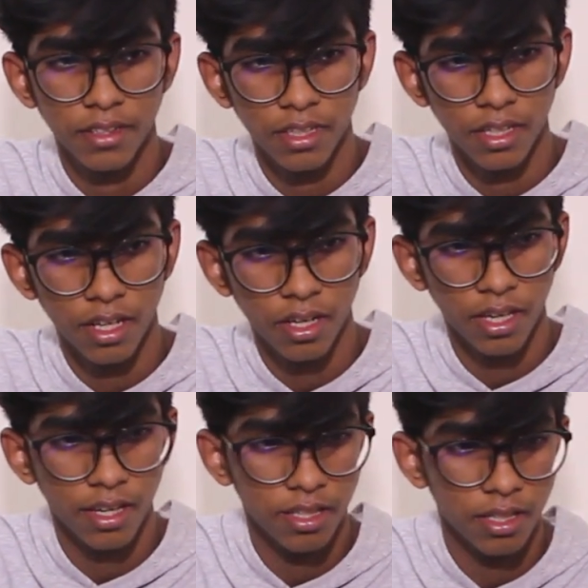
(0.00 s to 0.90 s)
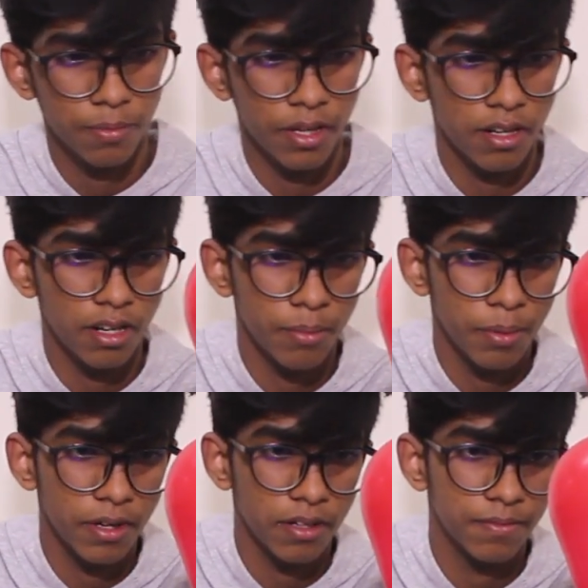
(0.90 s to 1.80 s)
Yeah, okay, better, a little bit
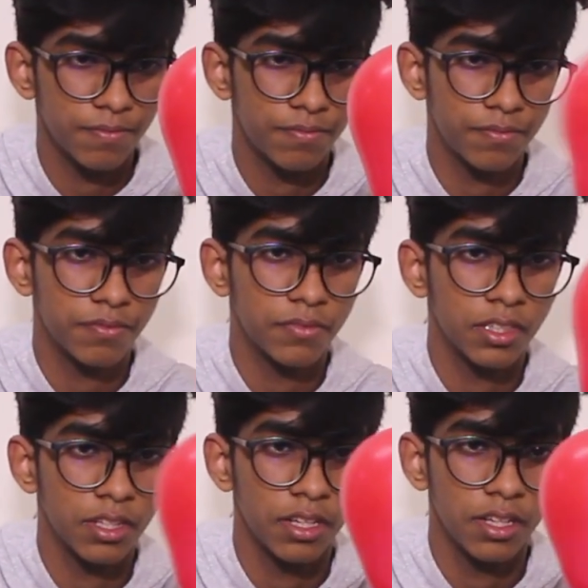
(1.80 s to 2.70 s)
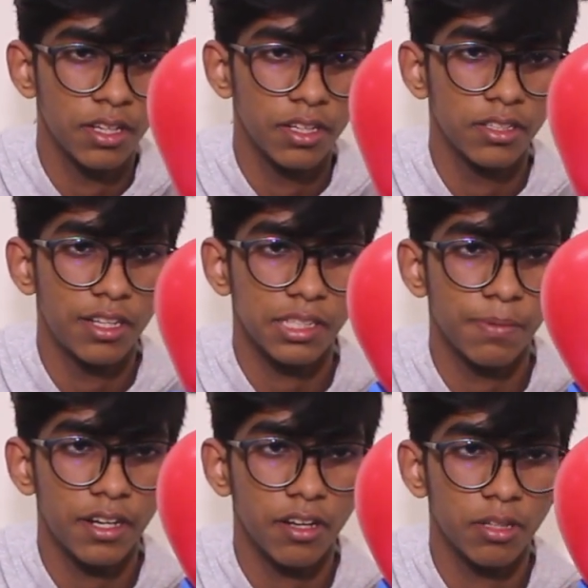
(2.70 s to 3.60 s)
better. So
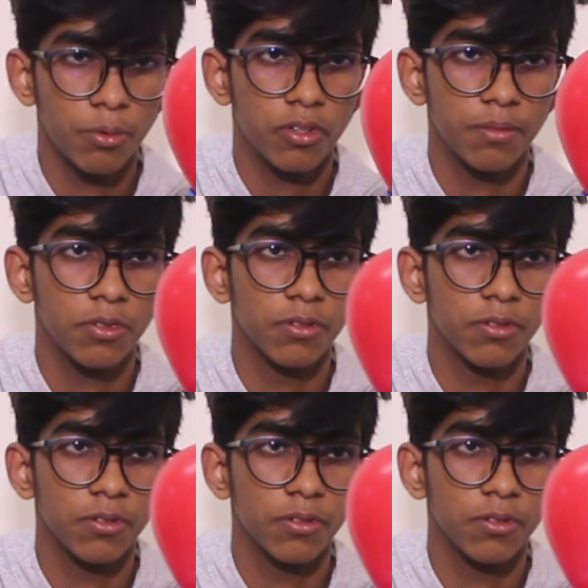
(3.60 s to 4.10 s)
expanding on the bottom.